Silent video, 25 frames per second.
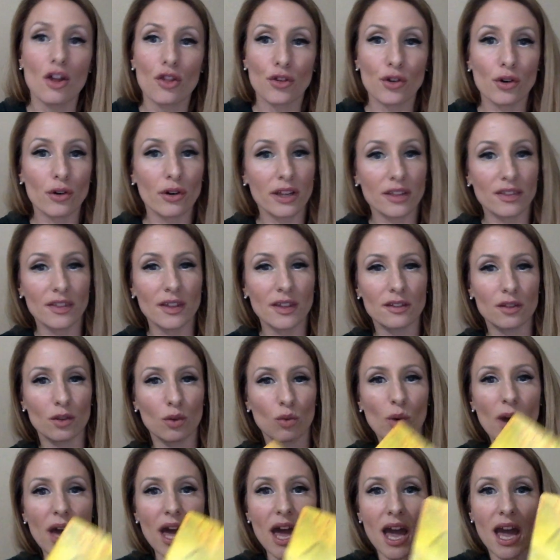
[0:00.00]
throwing things
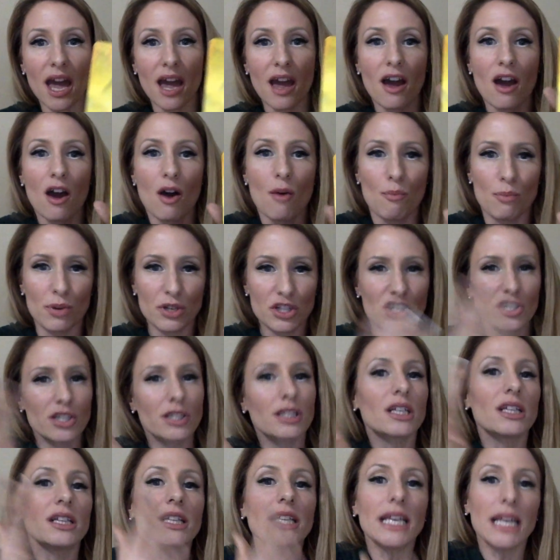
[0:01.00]
away, but just
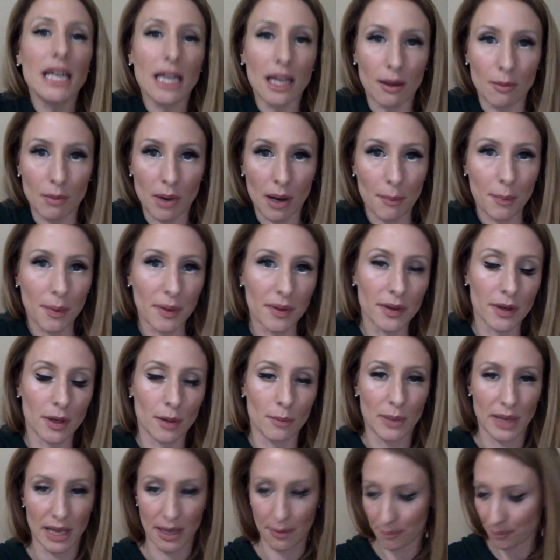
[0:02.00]
cleaning them up a little
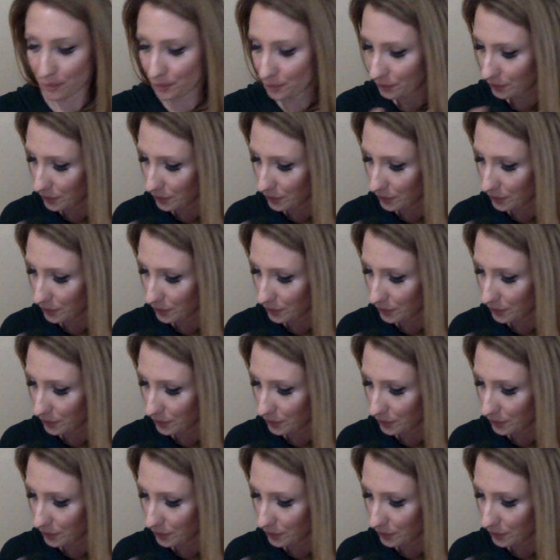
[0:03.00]
bit